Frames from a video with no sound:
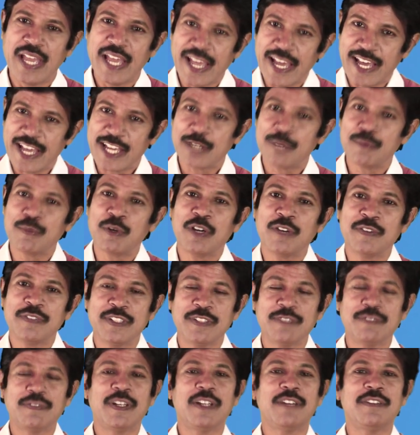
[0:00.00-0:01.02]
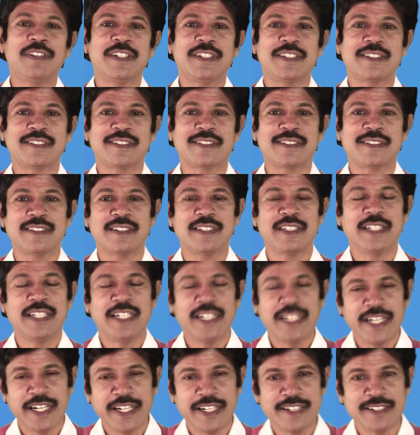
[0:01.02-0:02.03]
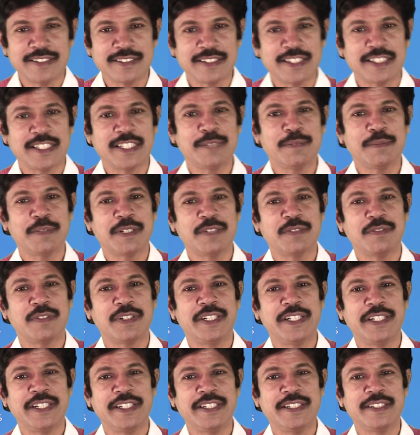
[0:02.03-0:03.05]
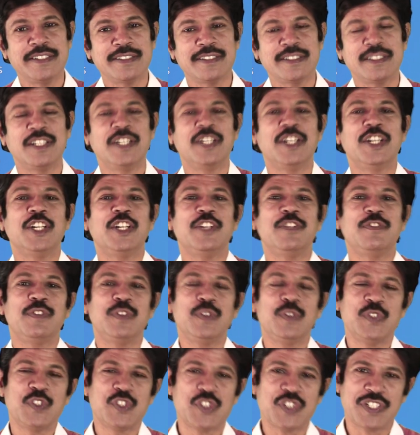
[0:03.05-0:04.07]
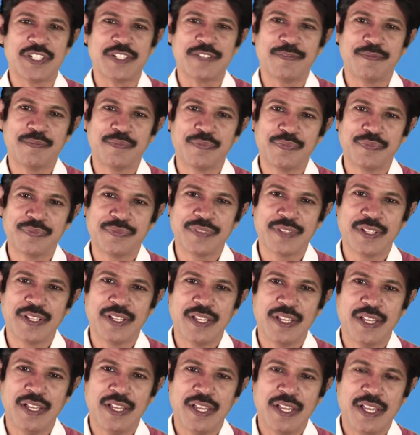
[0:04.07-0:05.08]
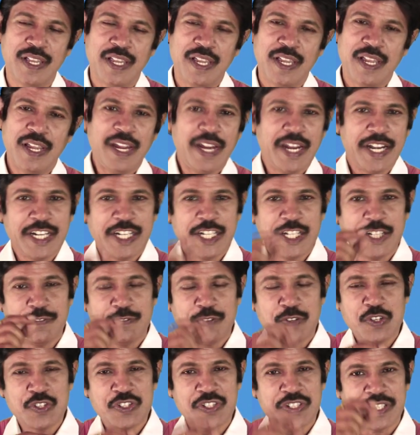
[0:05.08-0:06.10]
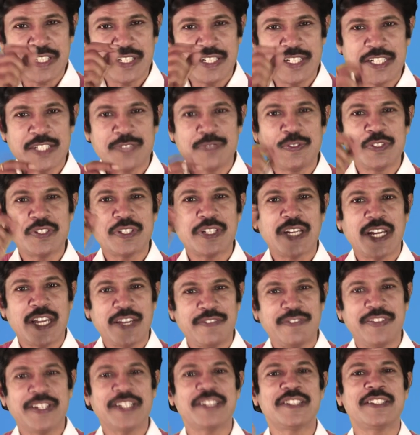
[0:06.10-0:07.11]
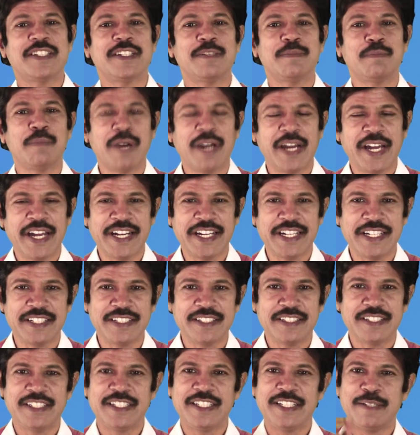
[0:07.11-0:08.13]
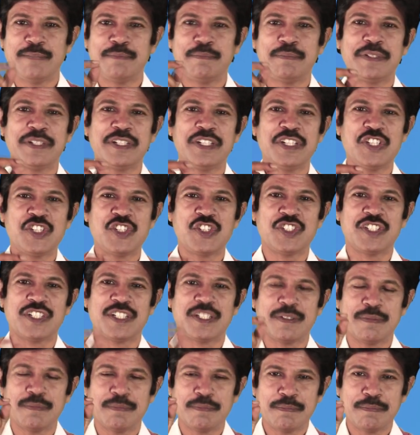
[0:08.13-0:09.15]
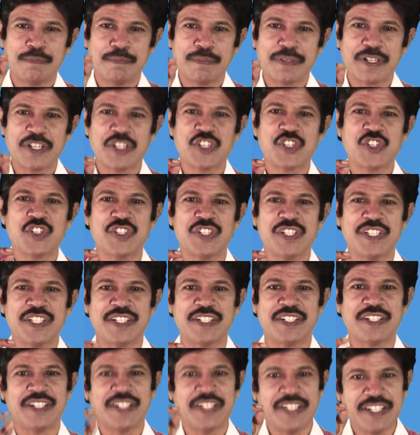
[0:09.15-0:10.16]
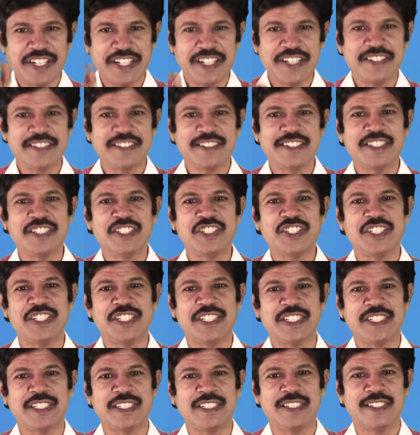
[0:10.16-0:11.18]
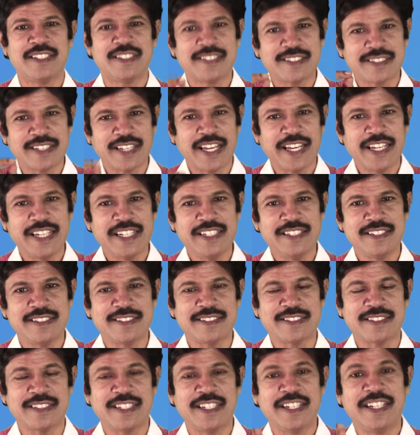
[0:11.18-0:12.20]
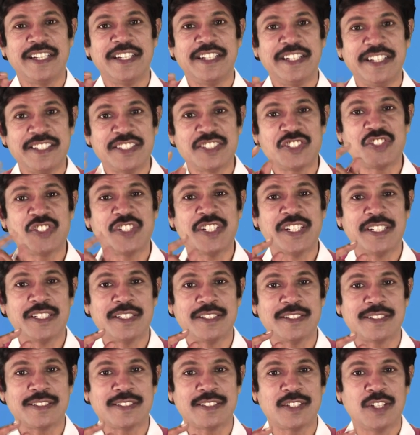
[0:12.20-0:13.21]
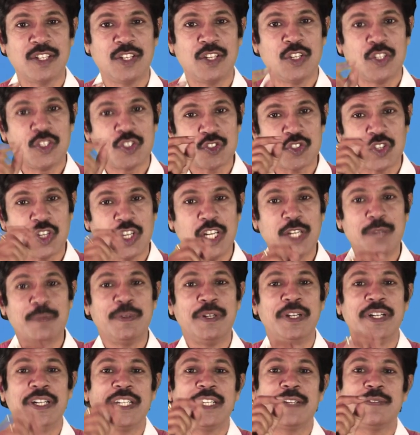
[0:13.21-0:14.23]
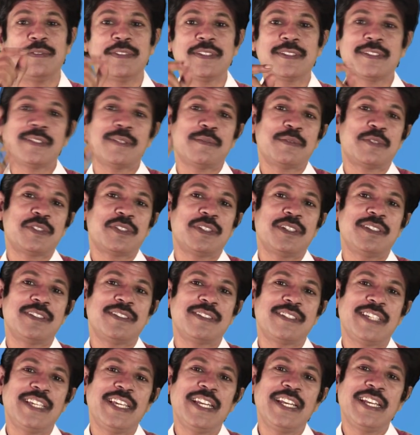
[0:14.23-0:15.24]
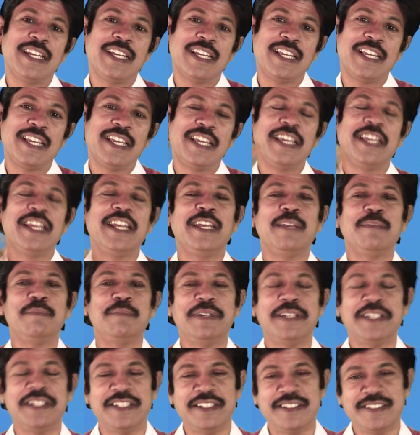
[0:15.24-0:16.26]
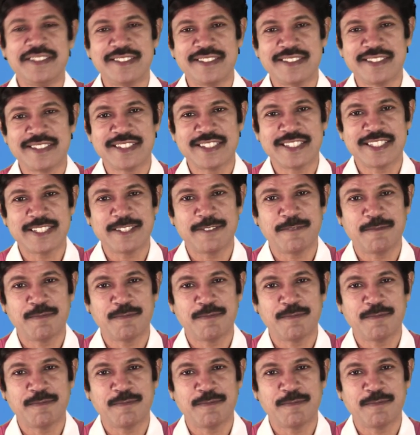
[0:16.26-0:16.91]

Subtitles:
Aroma of the flowers, it is nothing but what it is diffusion. And diffusion rates which are affected by temperature, pressure, density, size, distance, solubility of the substance in lipids.